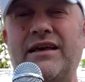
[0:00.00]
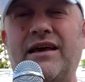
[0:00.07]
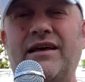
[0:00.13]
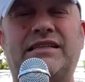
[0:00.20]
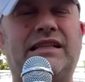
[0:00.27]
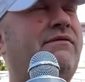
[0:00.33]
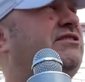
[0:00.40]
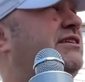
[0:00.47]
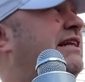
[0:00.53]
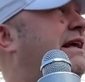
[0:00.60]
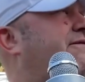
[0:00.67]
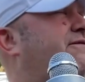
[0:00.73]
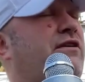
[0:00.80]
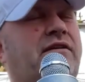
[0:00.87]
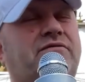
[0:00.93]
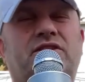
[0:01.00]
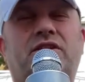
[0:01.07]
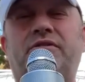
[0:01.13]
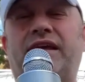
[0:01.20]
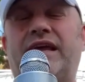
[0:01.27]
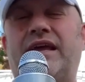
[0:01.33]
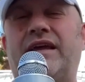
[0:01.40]
It's lovely sunny
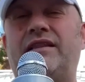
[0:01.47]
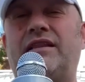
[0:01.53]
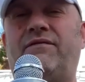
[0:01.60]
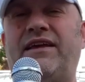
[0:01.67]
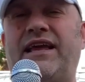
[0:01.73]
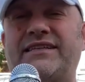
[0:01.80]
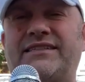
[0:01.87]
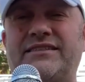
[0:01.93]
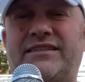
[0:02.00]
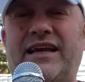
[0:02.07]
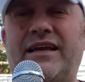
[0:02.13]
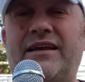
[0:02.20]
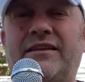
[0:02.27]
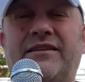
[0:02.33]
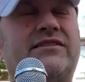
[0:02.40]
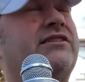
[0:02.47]
afternoon here, lovely SK in